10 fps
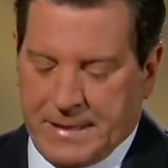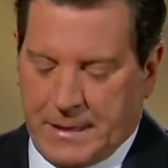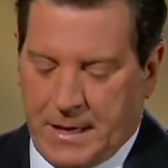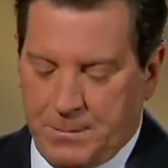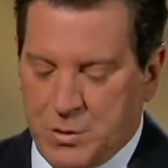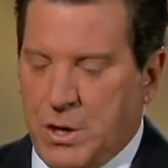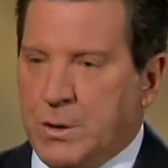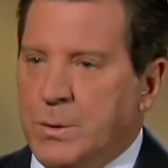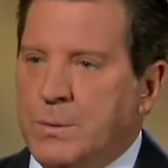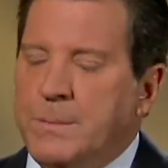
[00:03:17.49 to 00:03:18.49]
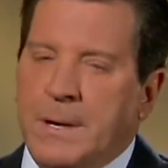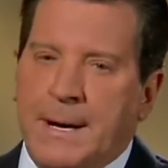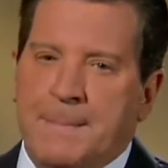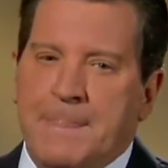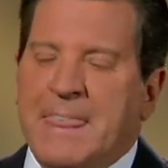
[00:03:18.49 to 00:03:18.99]
Kim
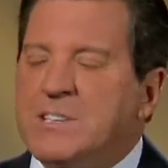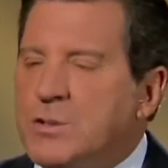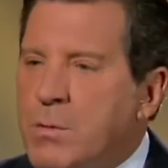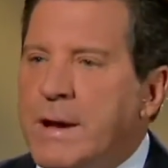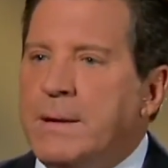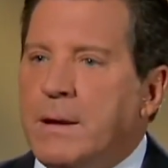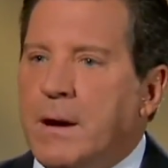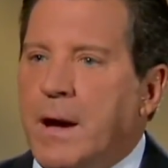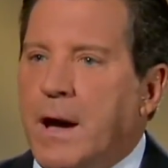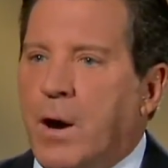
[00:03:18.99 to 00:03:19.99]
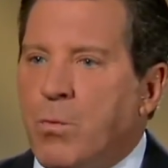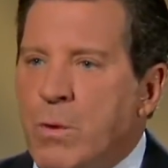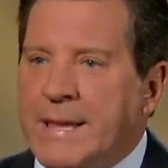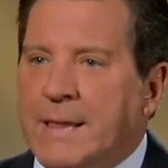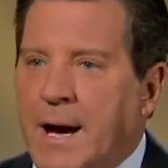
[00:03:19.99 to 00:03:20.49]
Jong-un, is there a
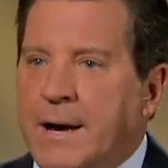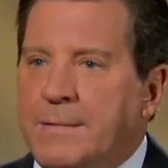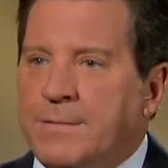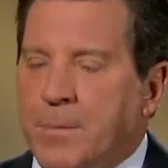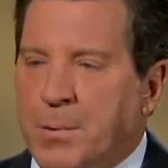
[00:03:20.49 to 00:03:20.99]
red line for